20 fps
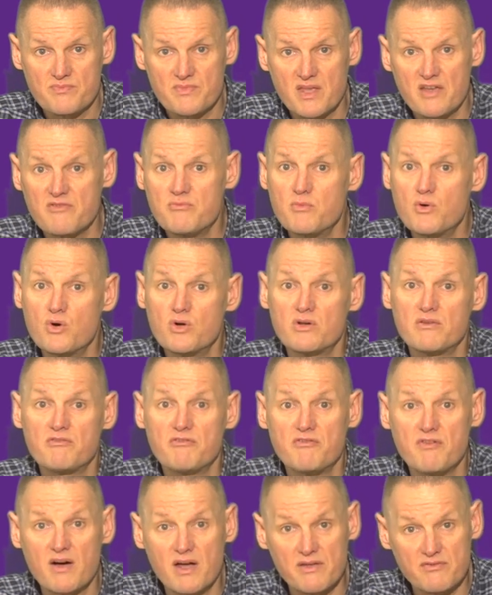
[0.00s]
If more than
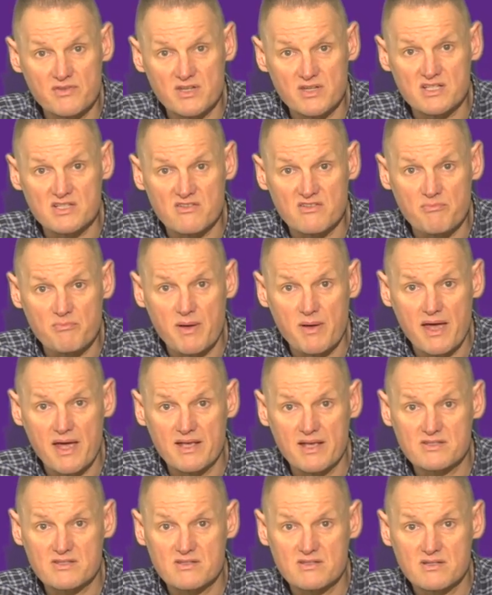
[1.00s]
five days have
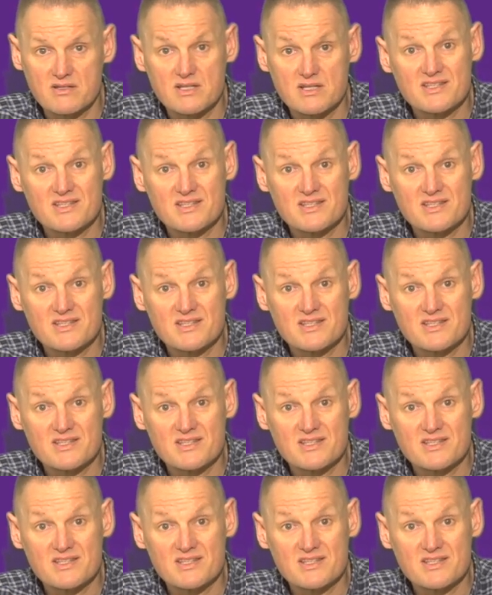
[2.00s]
passed,